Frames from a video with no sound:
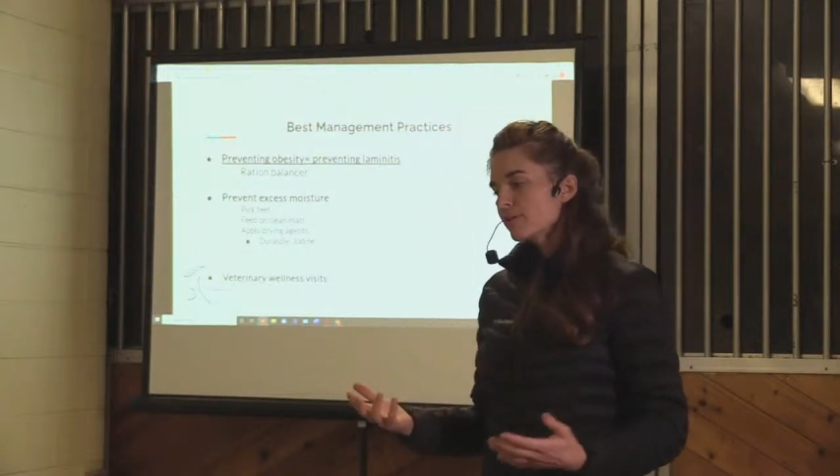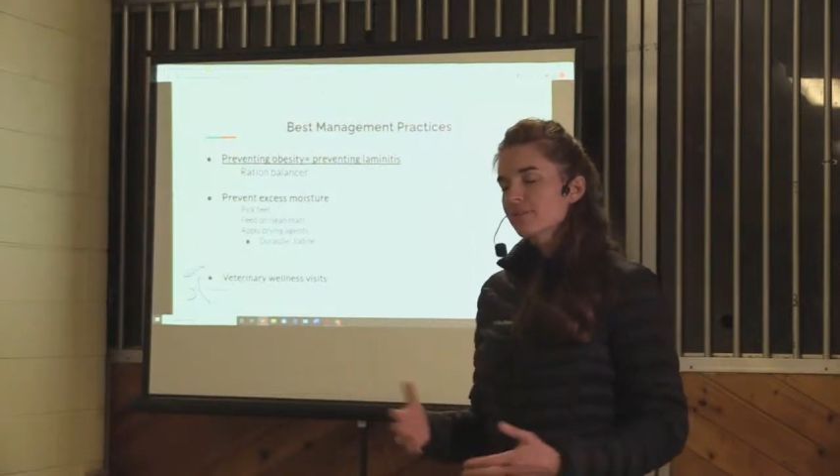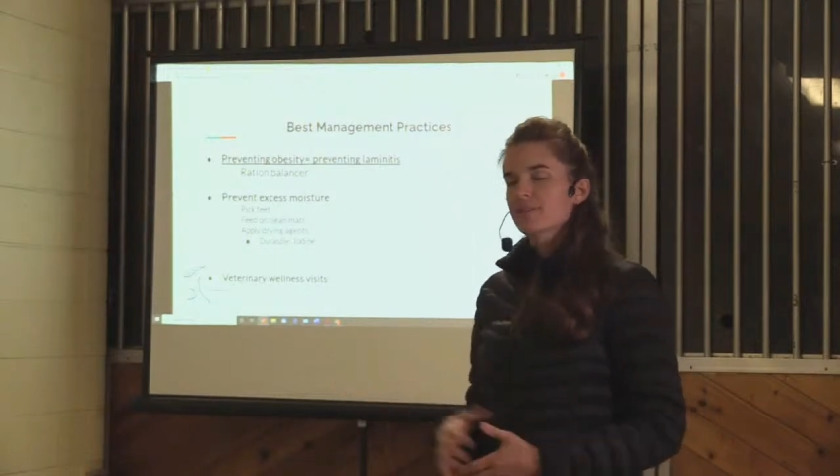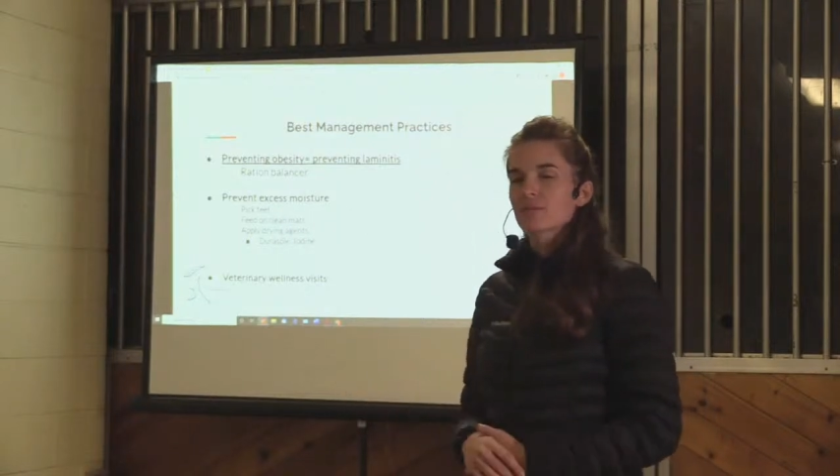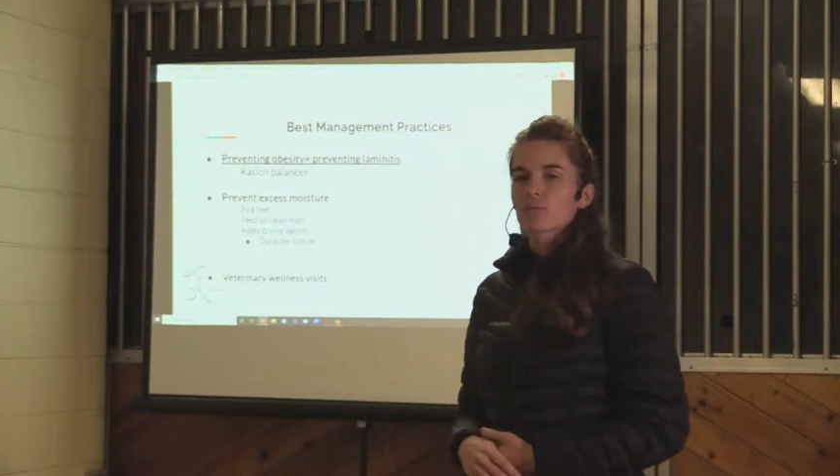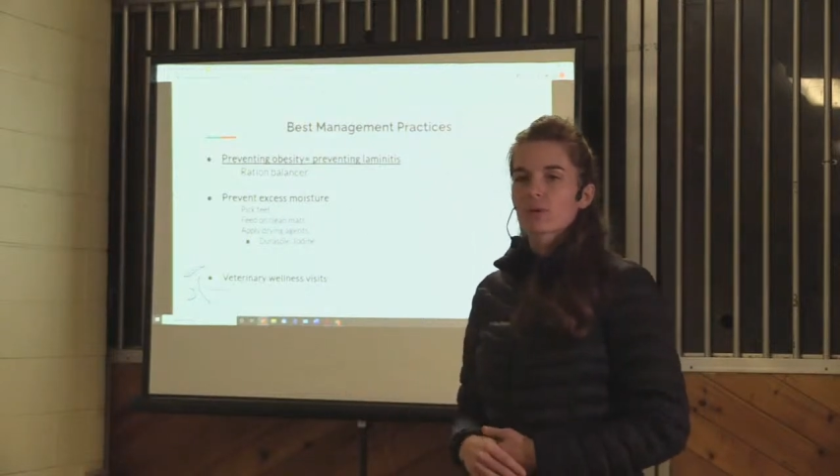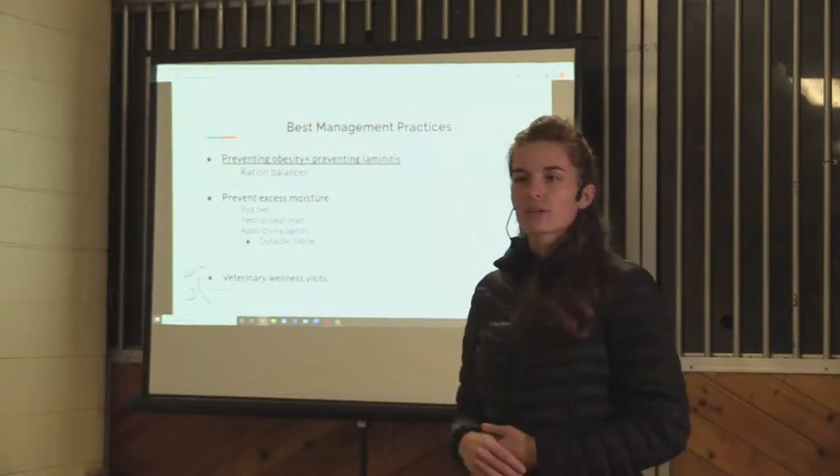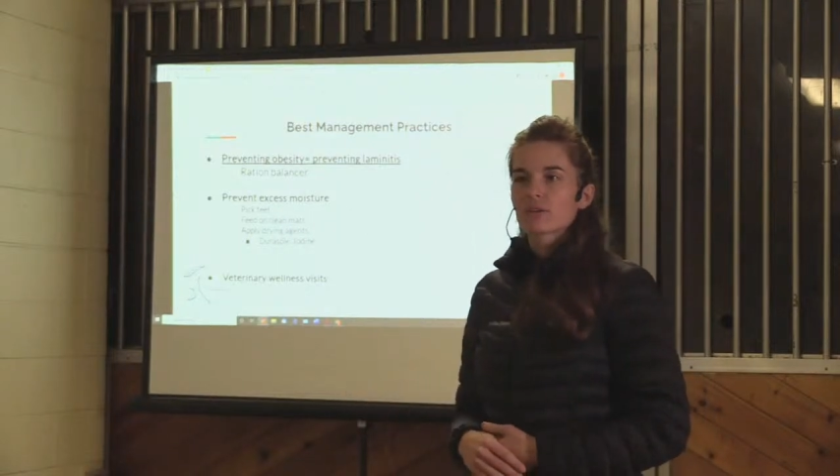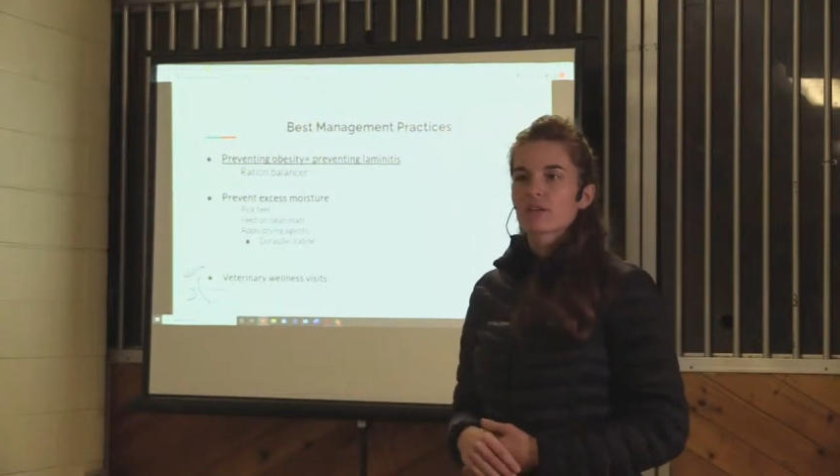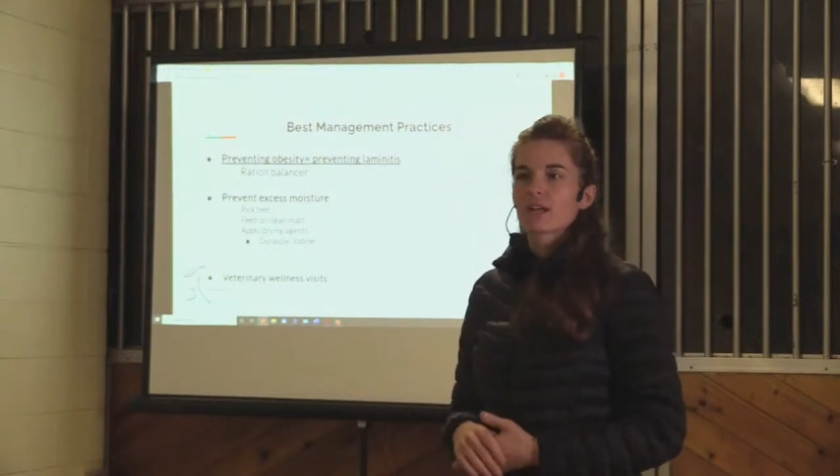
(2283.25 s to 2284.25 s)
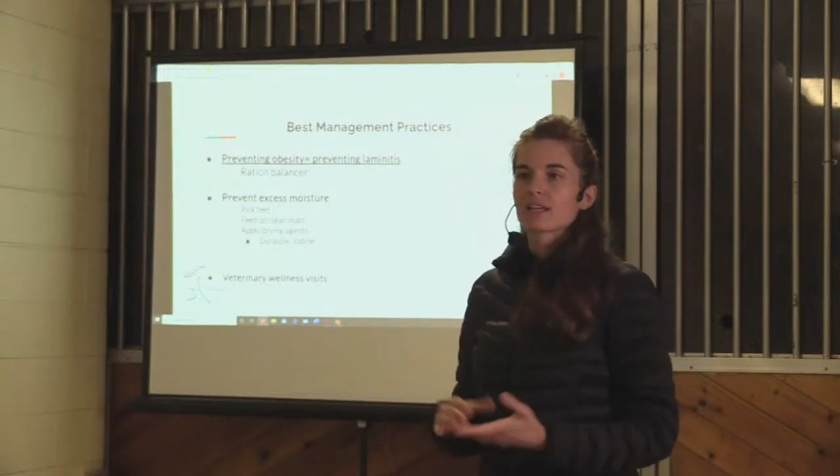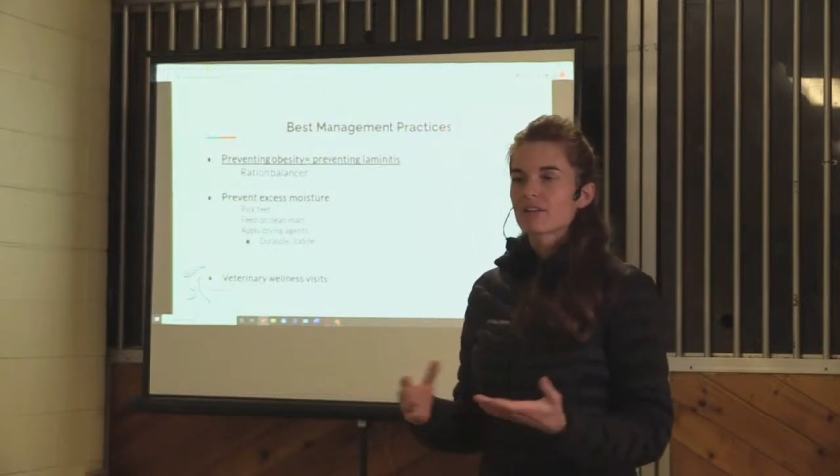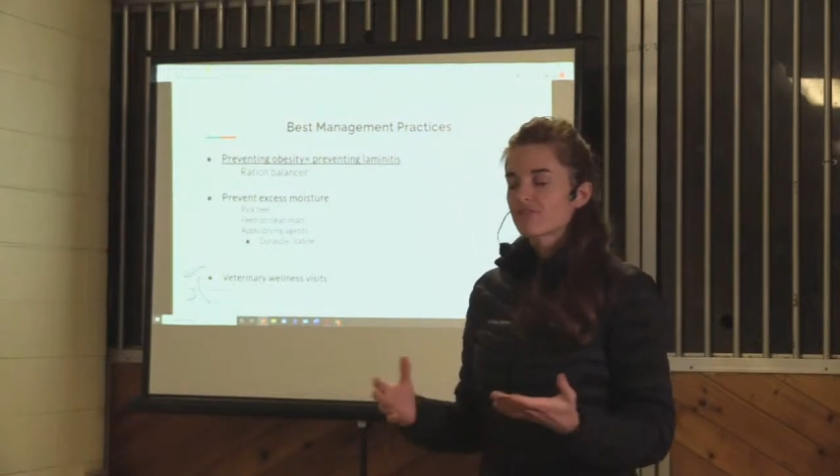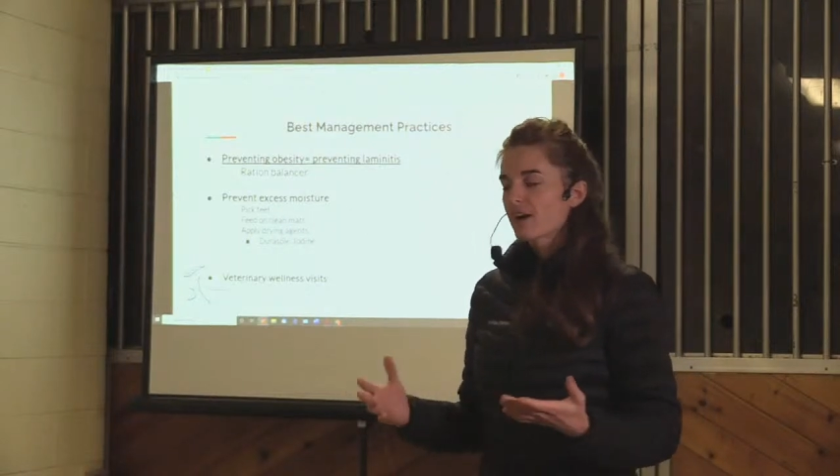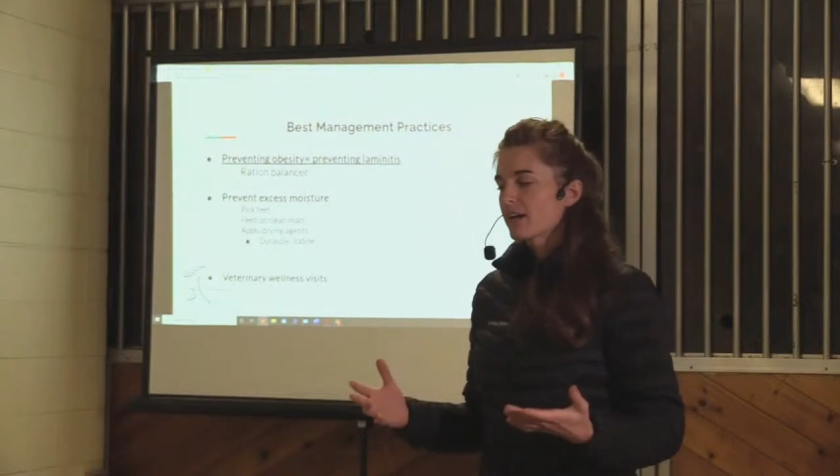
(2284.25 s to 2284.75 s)
This way you can
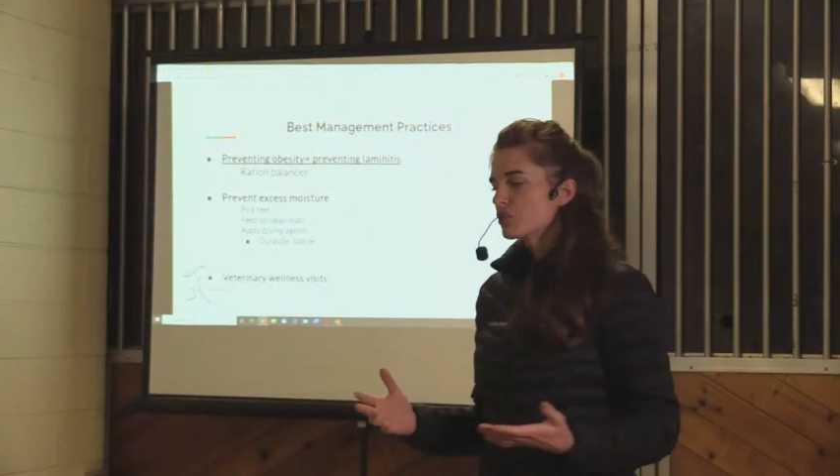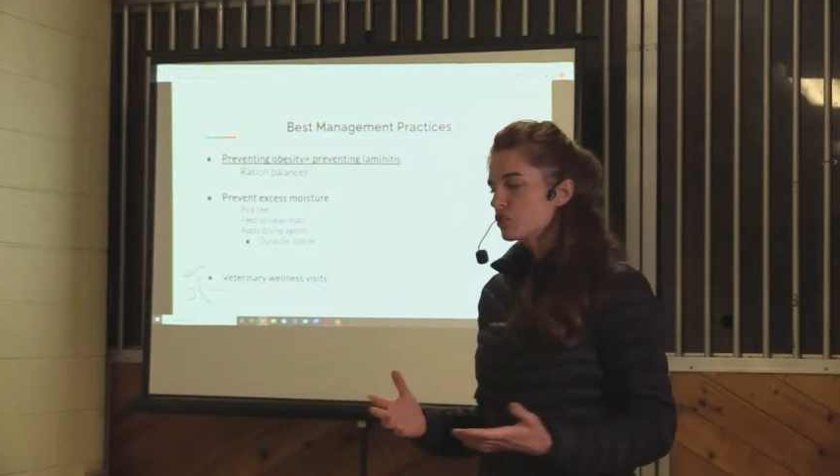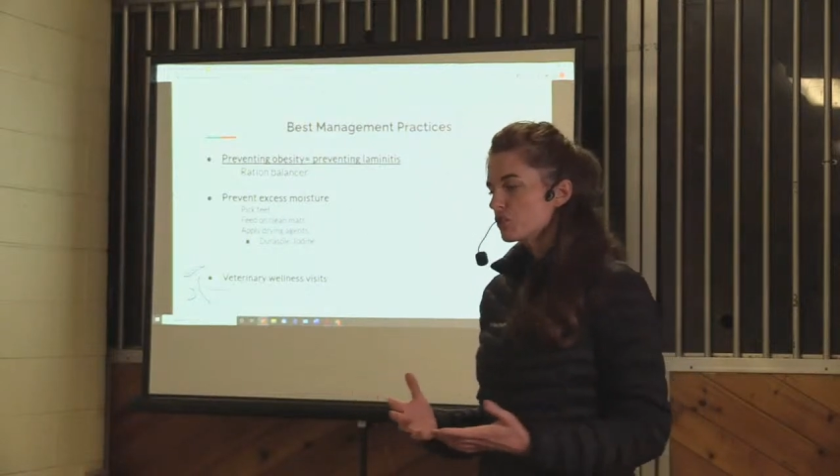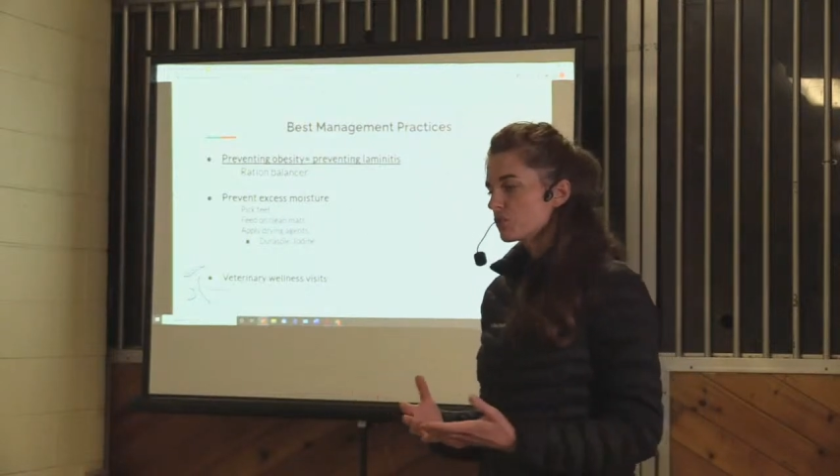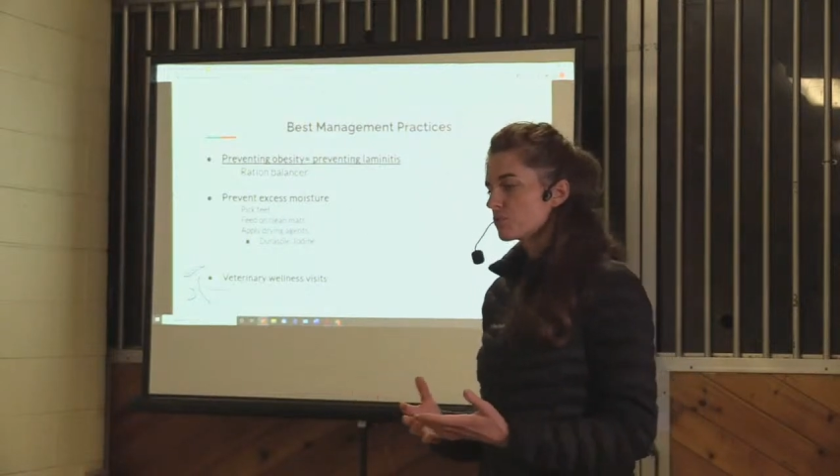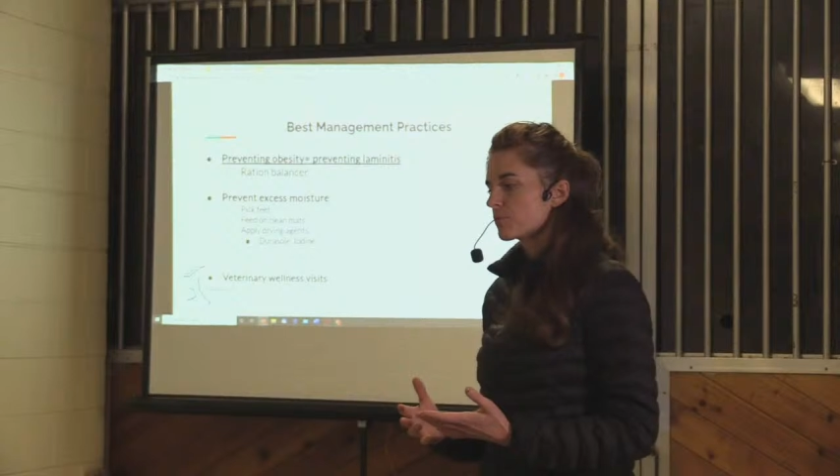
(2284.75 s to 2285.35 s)
identify issues